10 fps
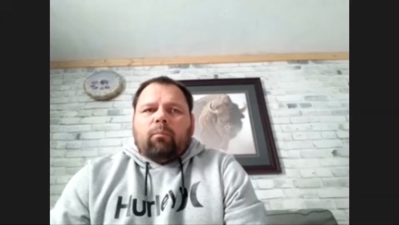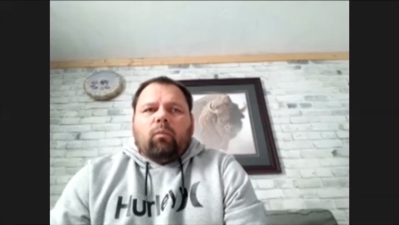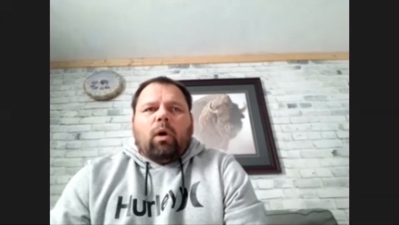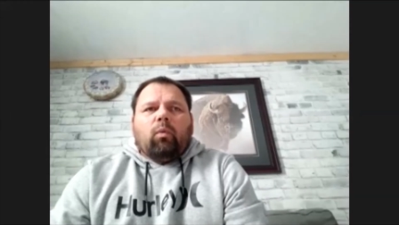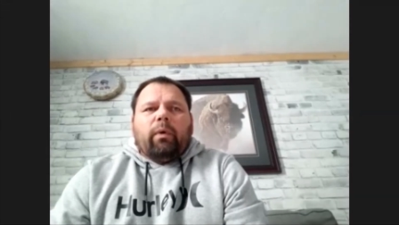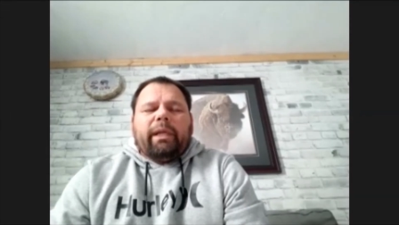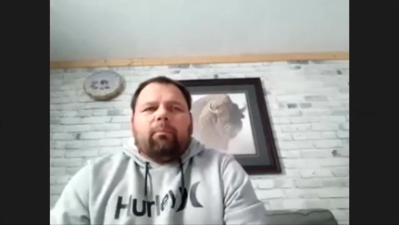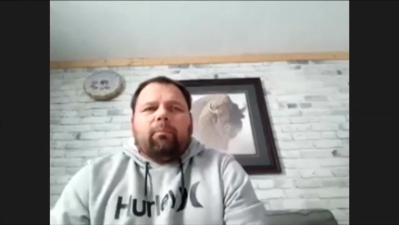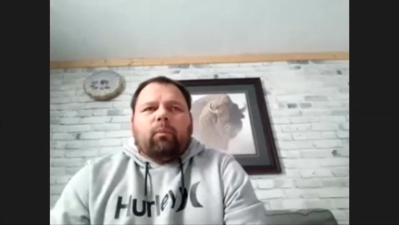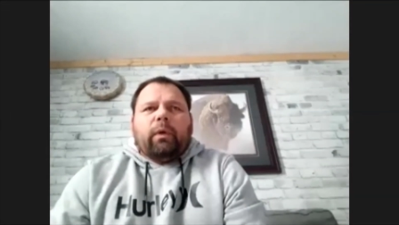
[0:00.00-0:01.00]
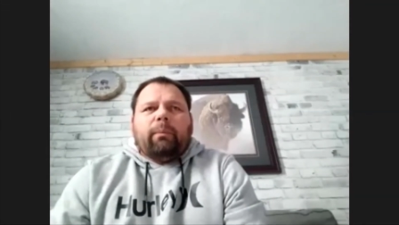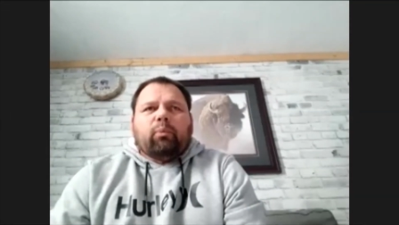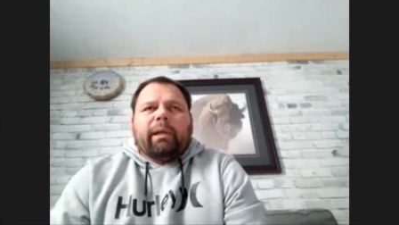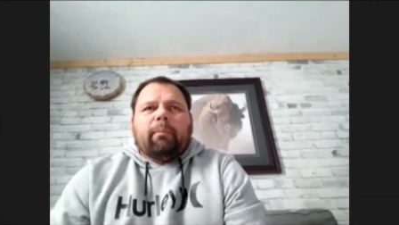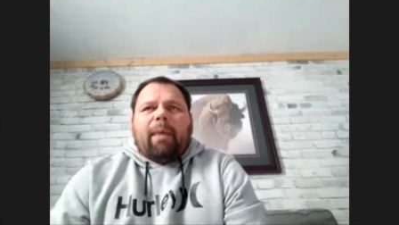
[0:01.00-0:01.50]
well, we, we
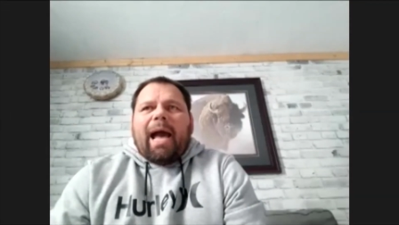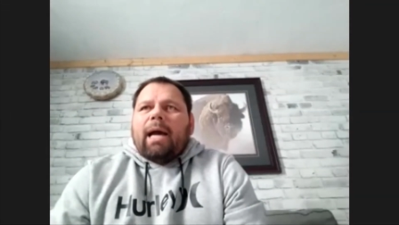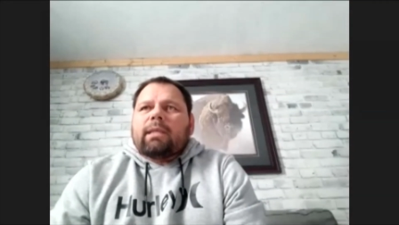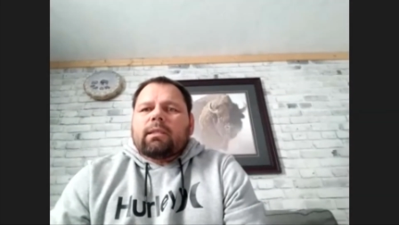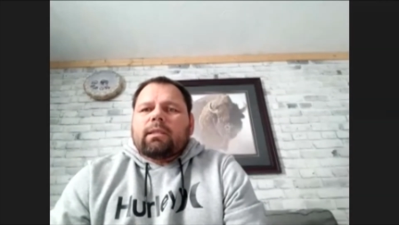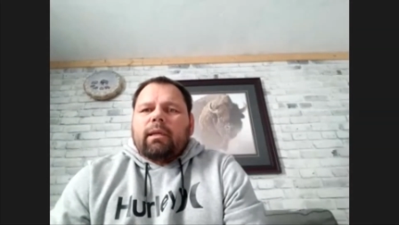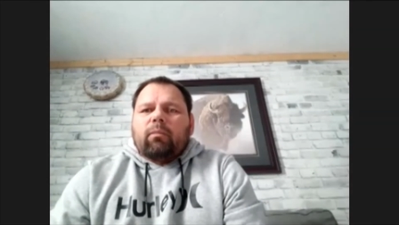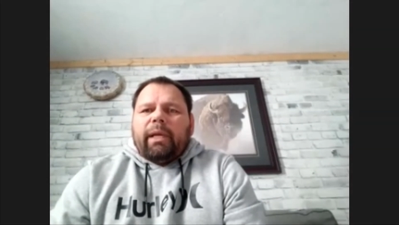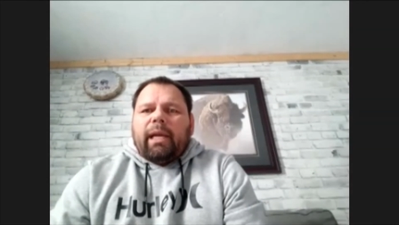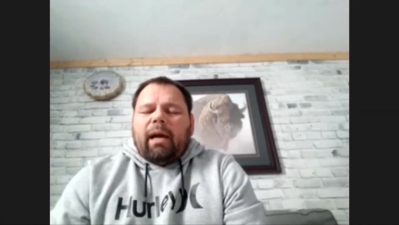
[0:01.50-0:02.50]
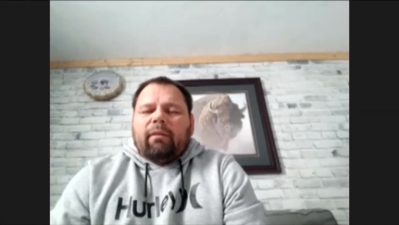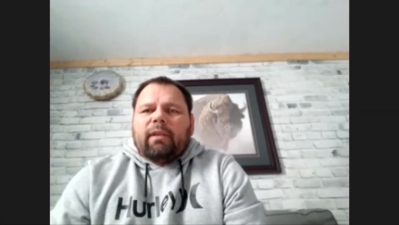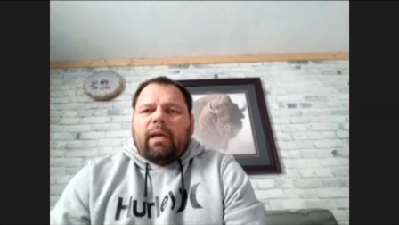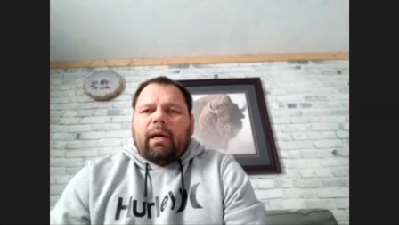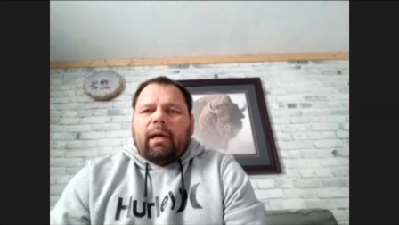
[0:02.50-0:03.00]
bring masks and we have
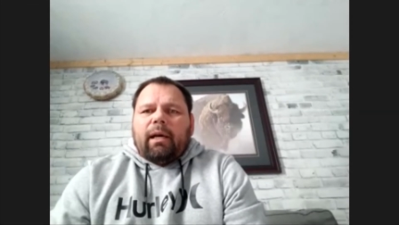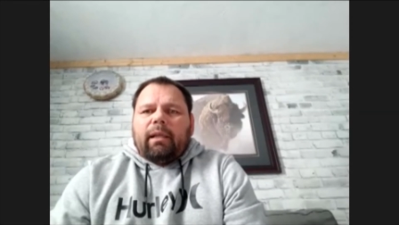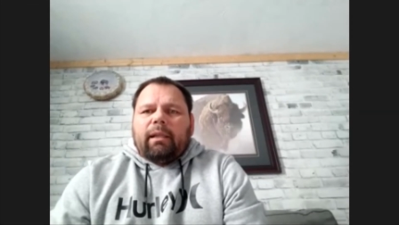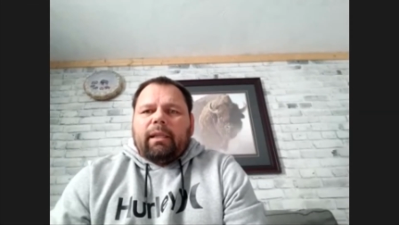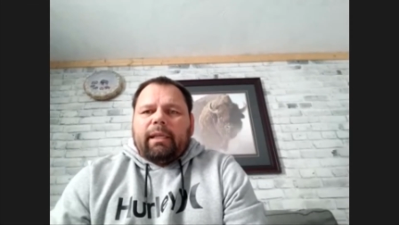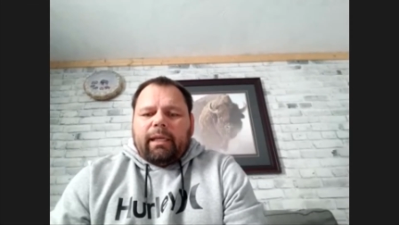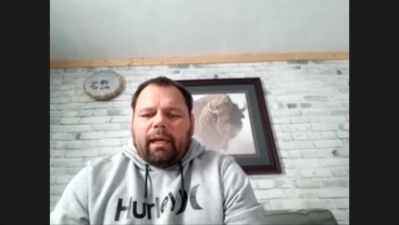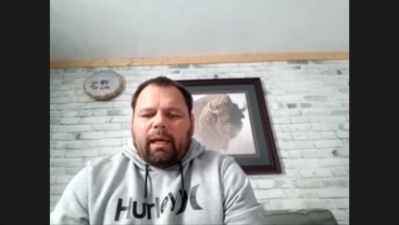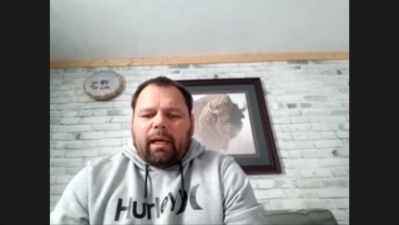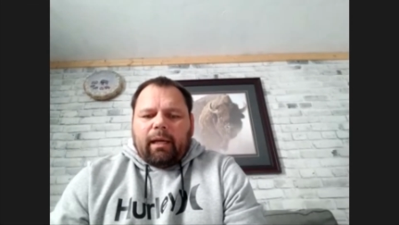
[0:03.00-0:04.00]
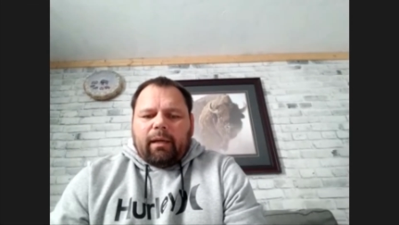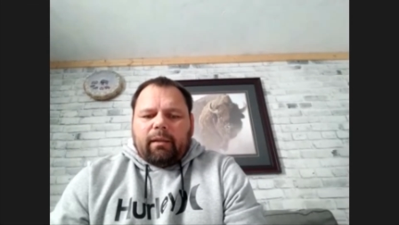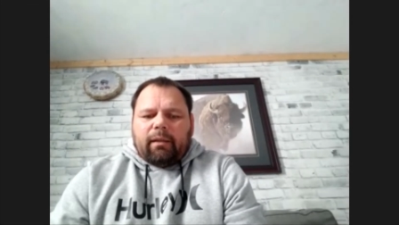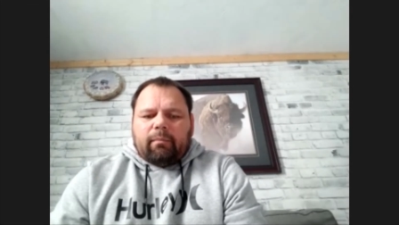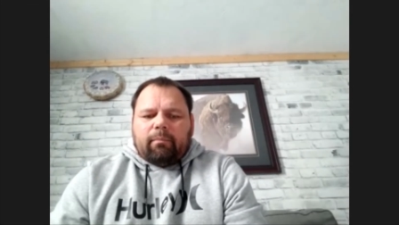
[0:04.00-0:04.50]
the, the uh,
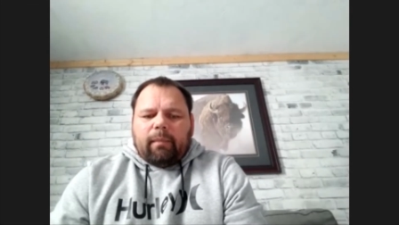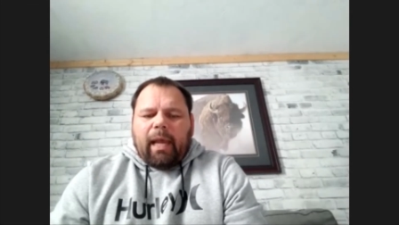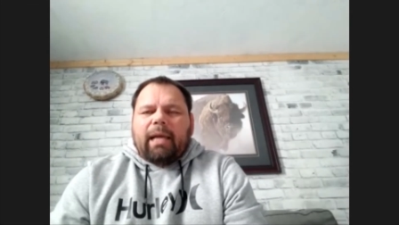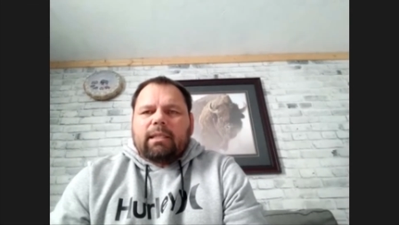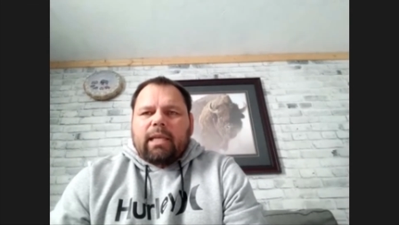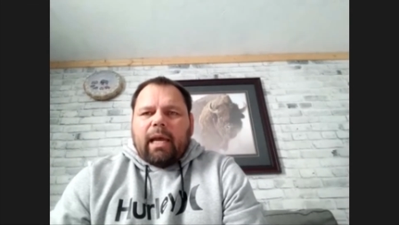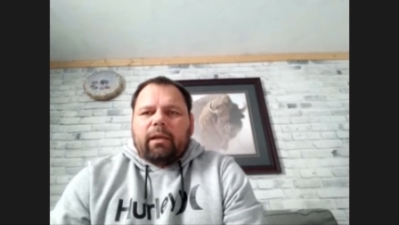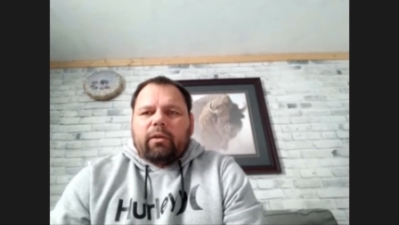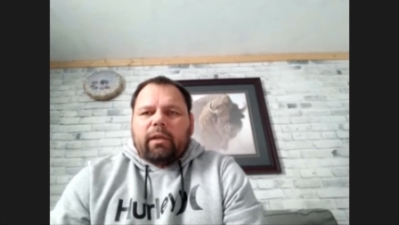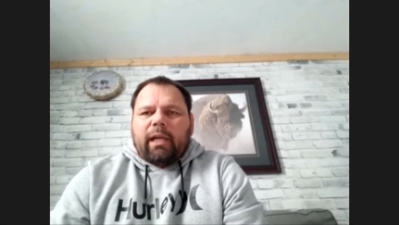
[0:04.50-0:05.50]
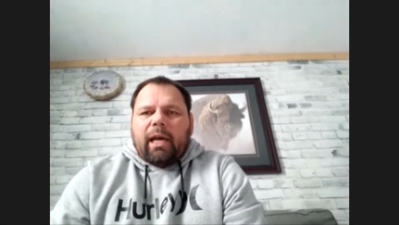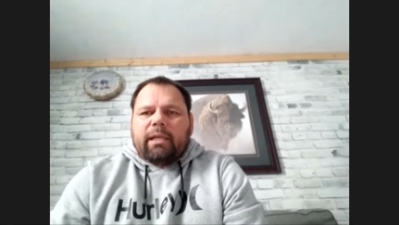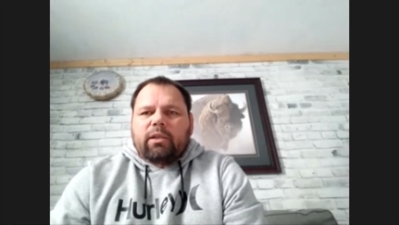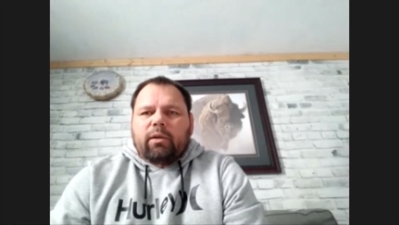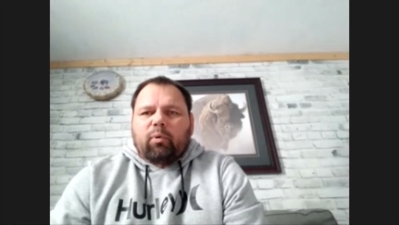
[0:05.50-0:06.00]
hand
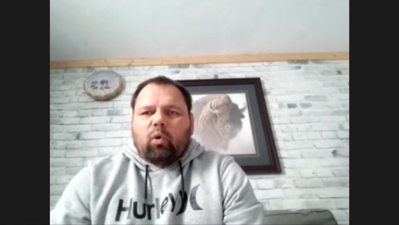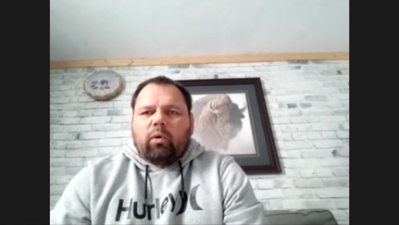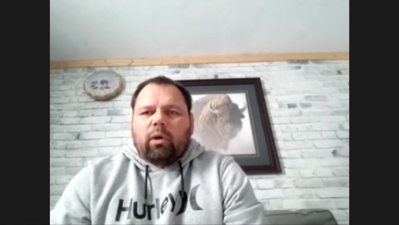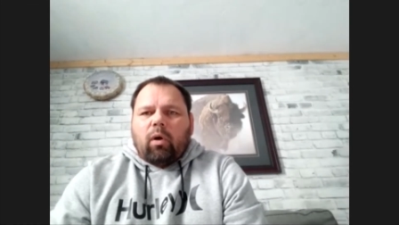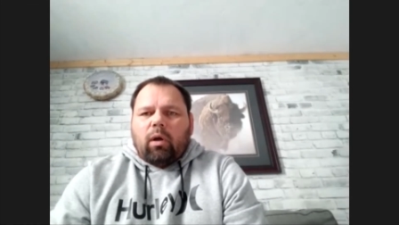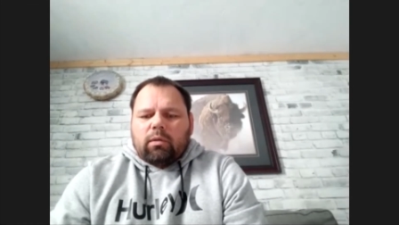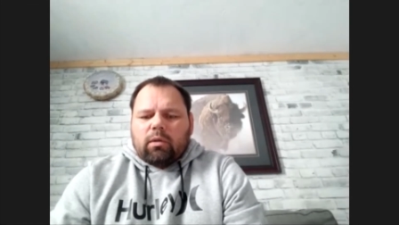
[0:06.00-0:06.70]
sanitizer protocol.